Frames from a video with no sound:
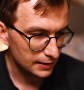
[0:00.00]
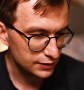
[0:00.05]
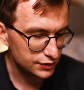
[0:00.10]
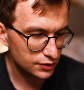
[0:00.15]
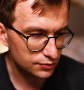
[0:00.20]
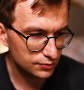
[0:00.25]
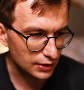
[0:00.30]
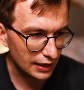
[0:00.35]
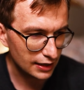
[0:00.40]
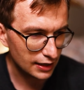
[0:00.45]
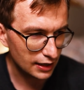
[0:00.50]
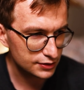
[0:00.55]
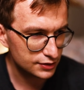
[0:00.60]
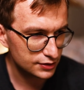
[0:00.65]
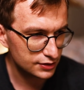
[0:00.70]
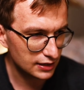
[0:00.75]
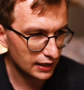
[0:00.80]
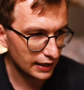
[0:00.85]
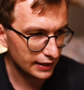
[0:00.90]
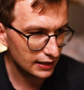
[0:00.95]
So
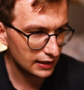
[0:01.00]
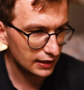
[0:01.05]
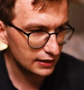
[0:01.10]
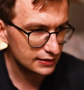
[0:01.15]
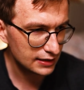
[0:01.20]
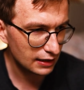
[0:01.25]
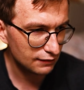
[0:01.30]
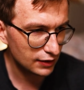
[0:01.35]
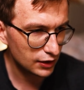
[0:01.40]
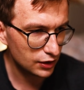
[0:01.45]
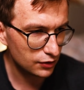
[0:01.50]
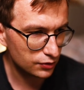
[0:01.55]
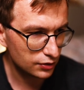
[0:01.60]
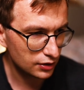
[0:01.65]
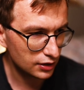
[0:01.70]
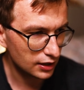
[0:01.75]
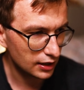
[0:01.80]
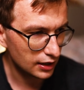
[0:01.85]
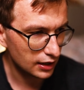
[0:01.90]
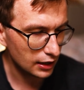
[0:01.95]
as like let's have a
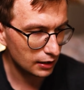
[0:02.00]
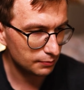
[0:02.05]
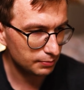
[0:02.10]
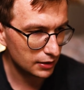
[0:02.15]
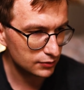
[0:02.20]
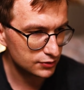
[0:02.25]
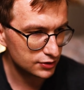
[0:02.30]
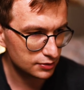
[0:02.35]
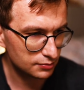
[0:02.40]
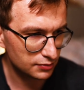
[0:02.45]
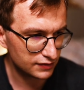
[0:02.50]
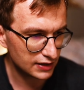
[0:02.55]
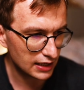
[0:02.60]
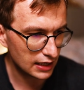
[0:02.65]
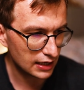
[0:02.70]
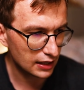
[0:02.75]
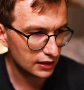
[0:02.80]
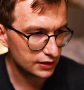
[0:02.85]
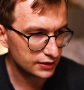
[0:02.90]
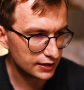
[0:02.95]
look about of the
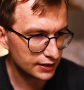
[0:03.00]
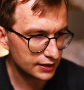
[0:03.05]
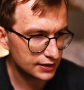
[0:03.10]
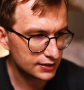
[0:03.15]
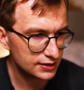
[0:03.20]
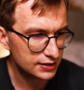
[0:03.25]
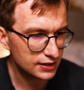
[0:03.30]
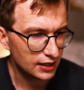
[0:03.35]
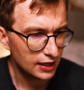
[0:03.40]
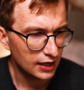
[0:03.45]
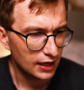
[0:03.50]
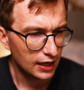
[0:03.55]
analytics.